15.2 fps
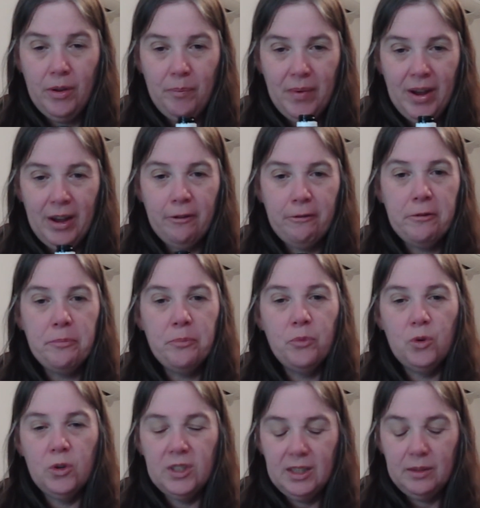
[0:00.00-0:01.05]
back for
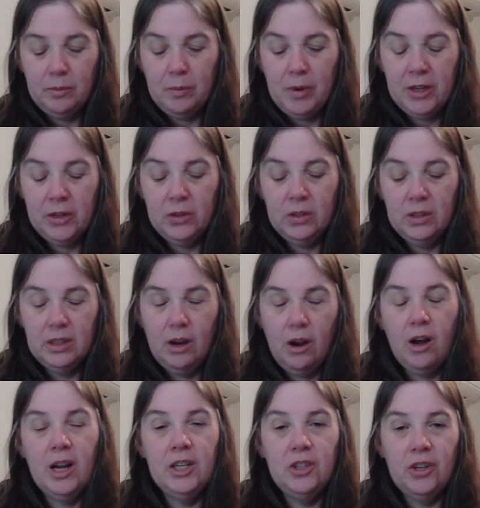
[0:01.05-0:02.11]
more smells,
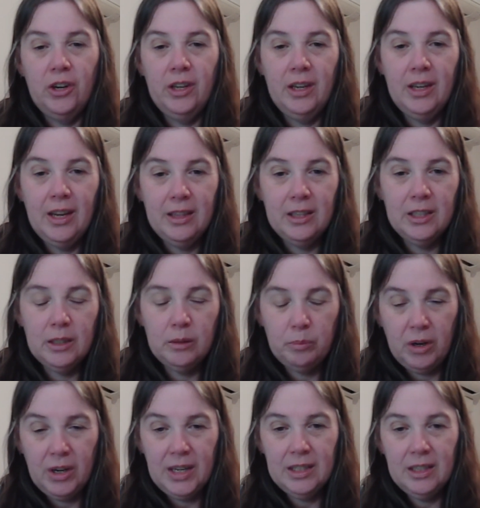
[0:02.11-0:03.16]
I don't get the
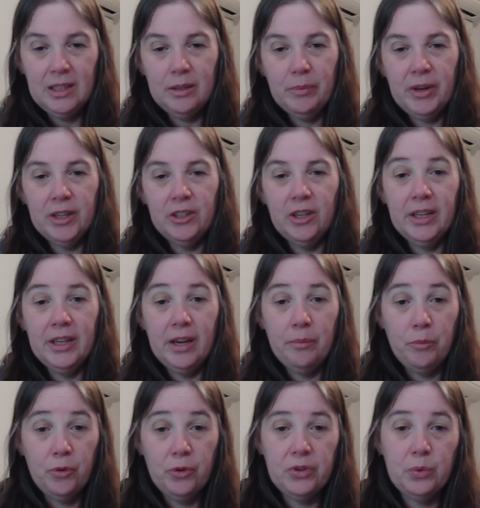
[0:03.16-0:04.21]
spice as much, I get
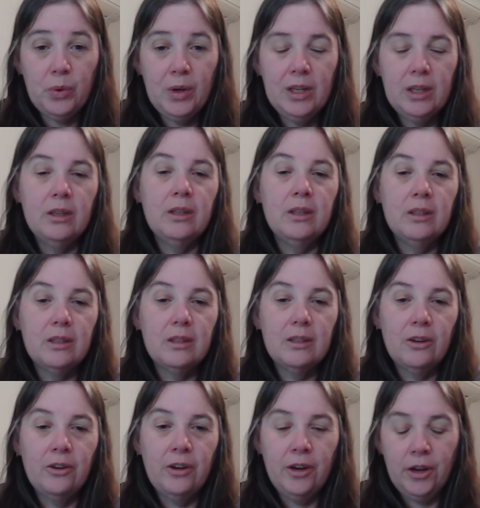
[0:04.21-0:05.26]
more sweetness.
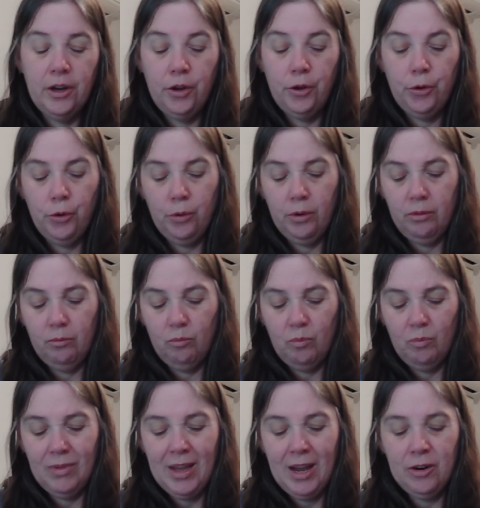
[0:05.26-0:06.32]
So
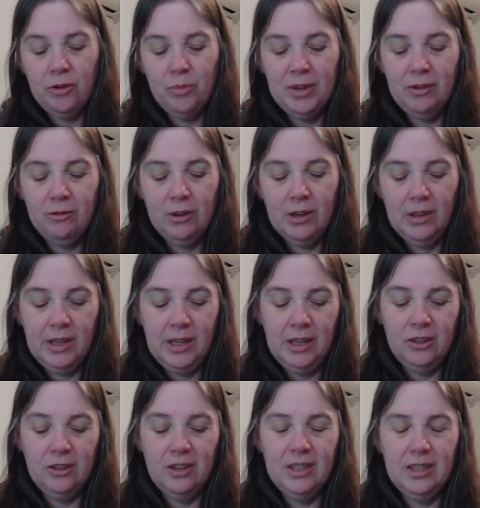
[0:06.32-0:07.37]
that'll be really
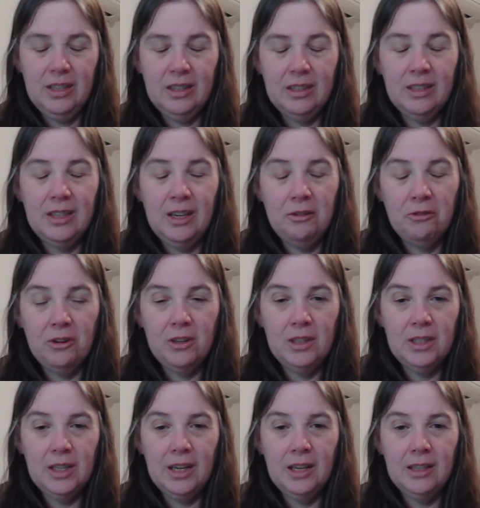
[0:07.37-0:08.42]
interesting to see what
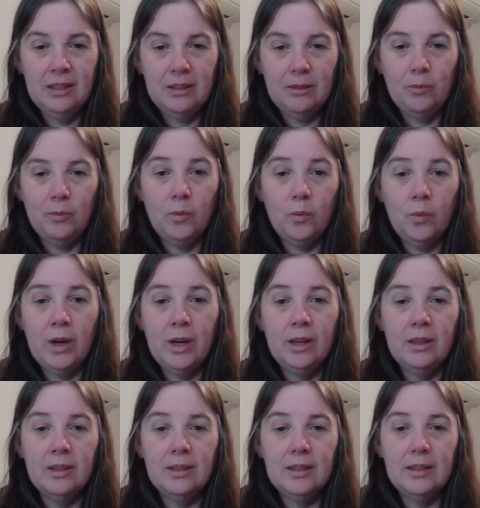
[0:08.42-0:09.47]
it does when
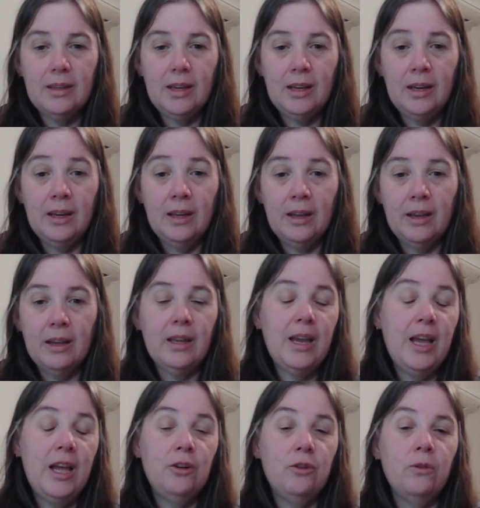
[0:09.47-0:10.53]
it's in a
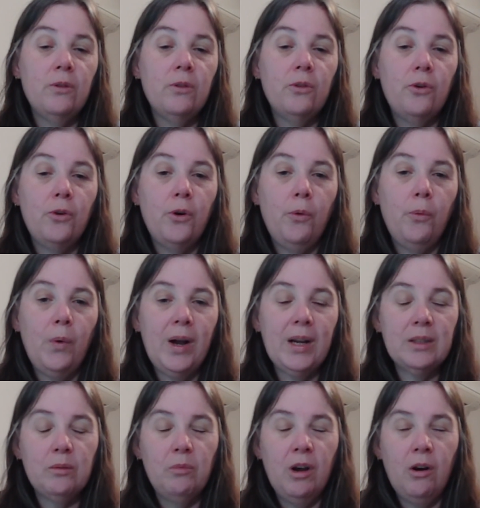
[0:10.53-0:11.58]
candle or
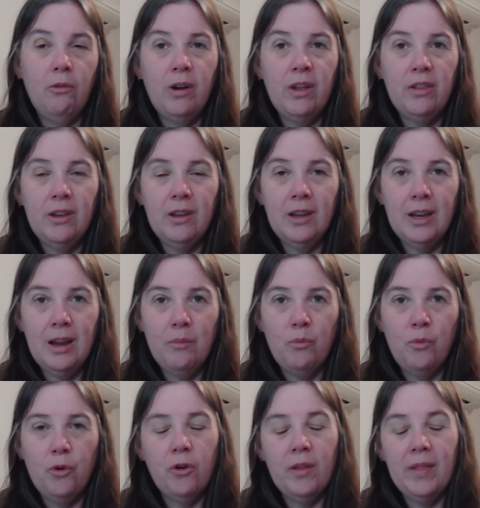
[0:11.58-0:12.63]
wax melt, whether you get
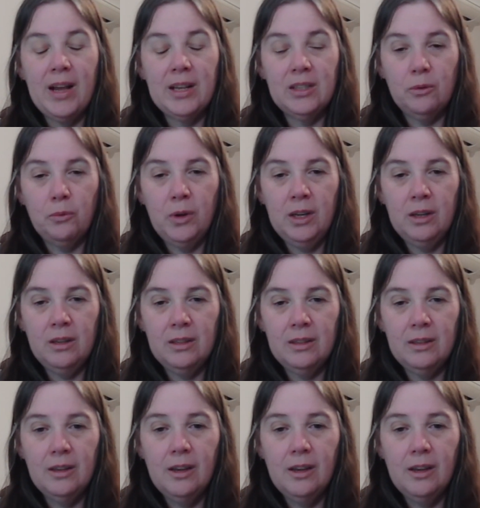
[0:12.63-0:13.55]
more of that sweetness